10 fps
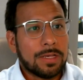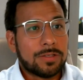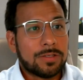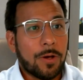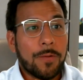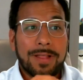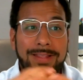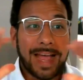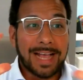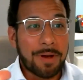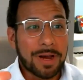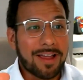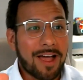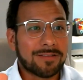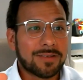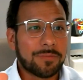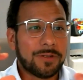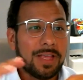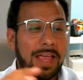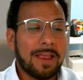So that's my concept
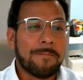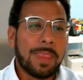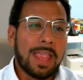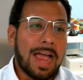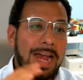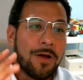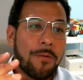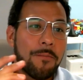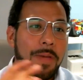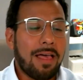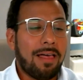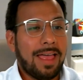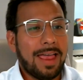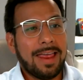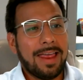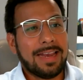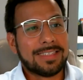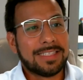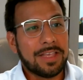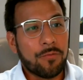today. I know Mel and
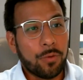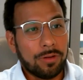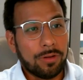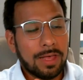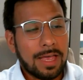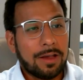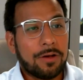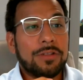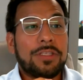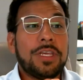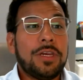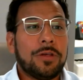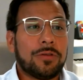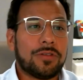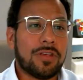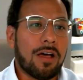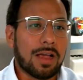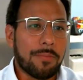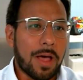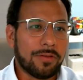Steve will continue to
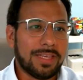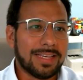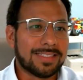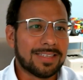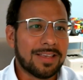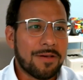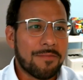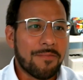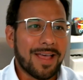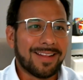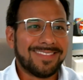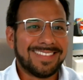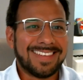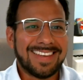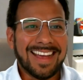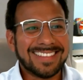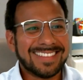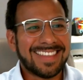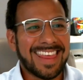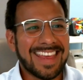talk about this, but yeah,
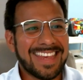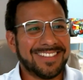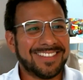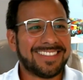thank you.